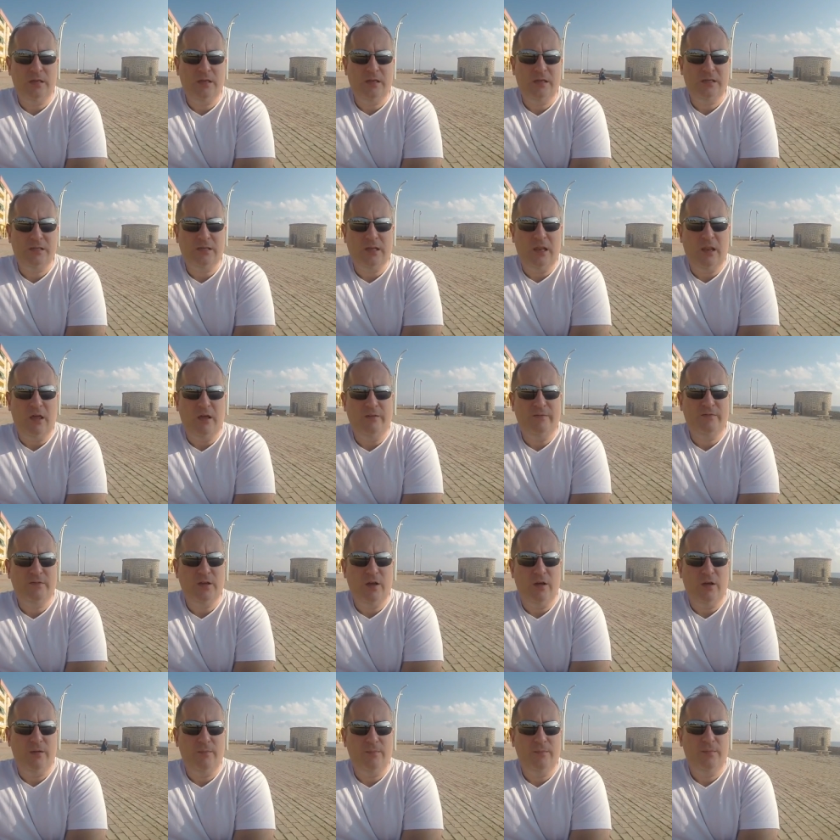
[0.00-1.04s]
It's a
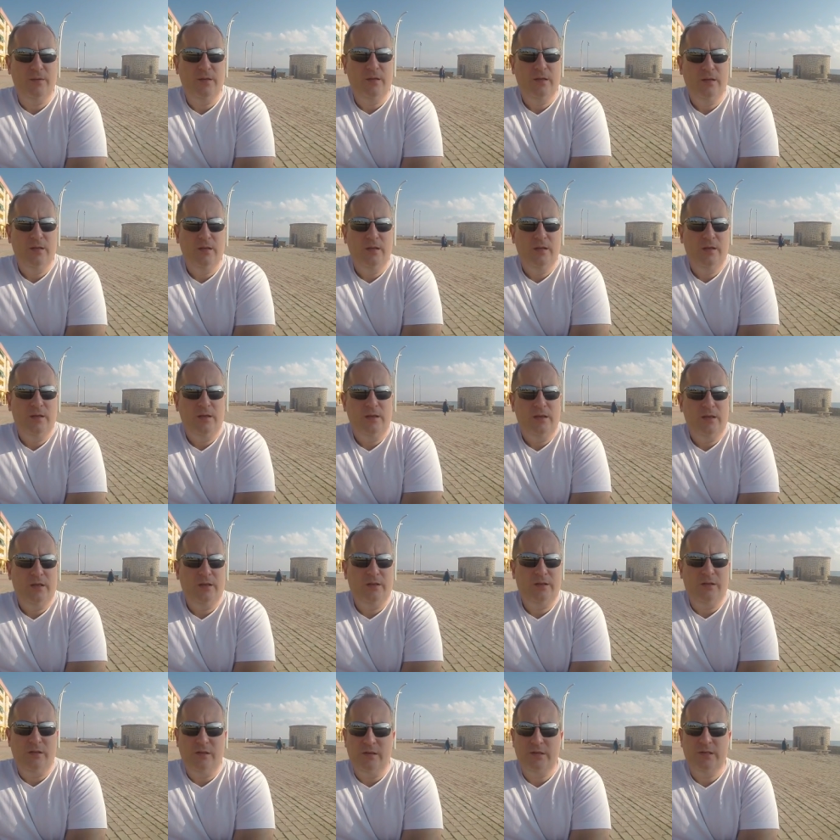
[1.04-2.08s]
lifetime.
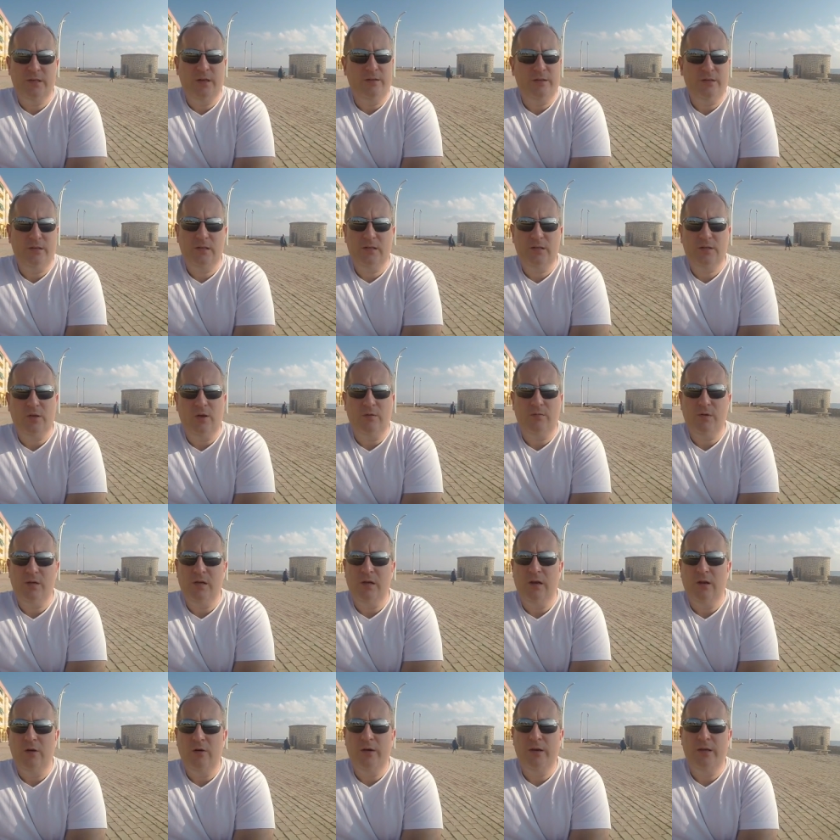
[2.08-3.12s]
There's nothing to stop
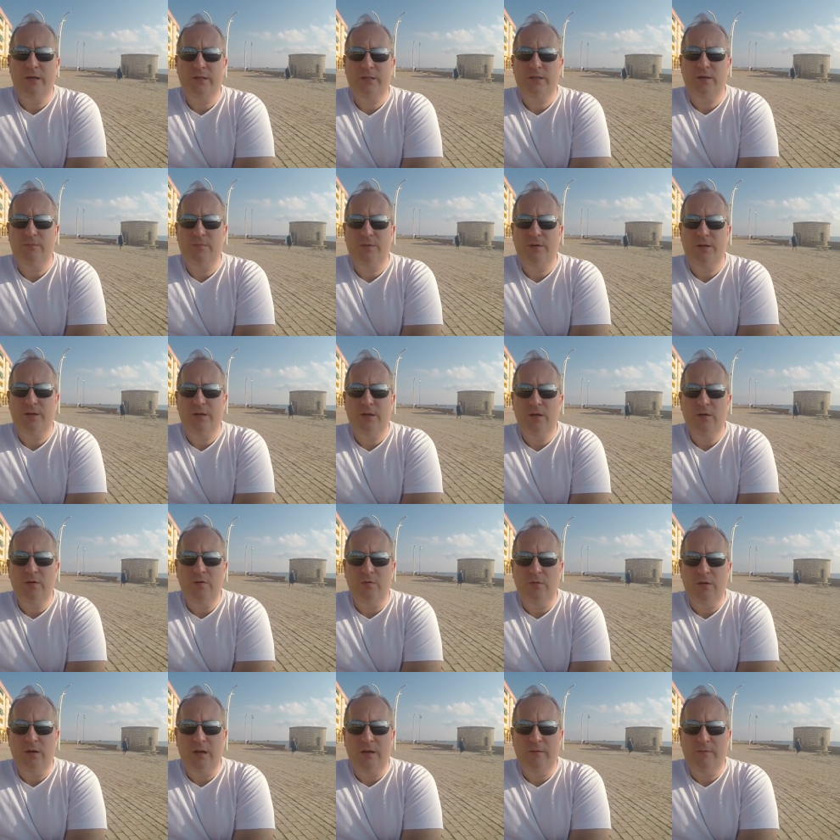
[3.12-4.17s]
you learning something
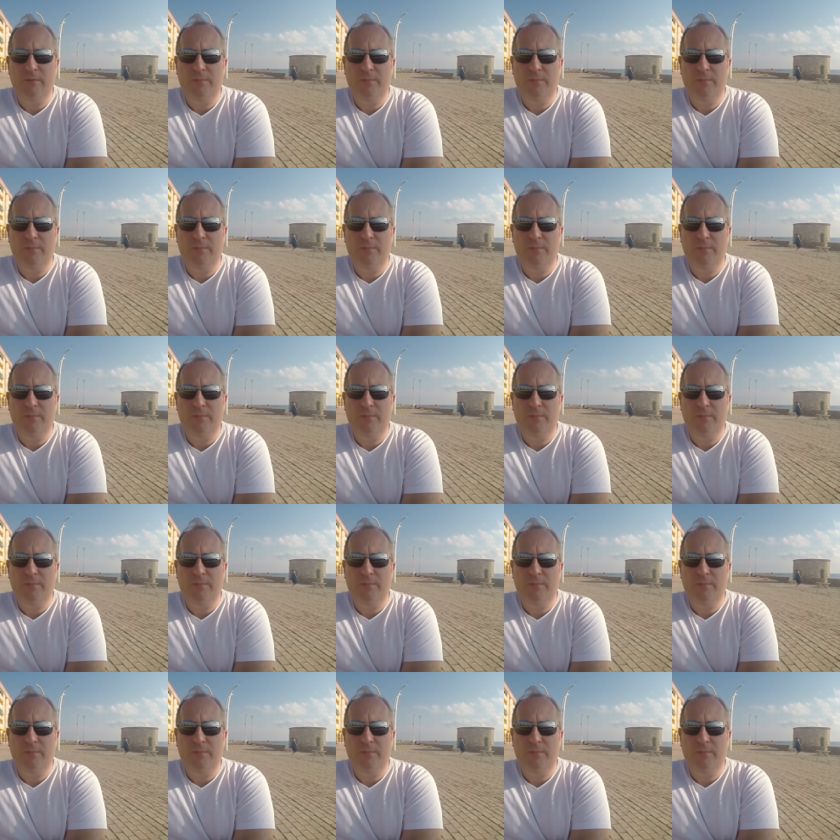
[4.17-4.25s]
new.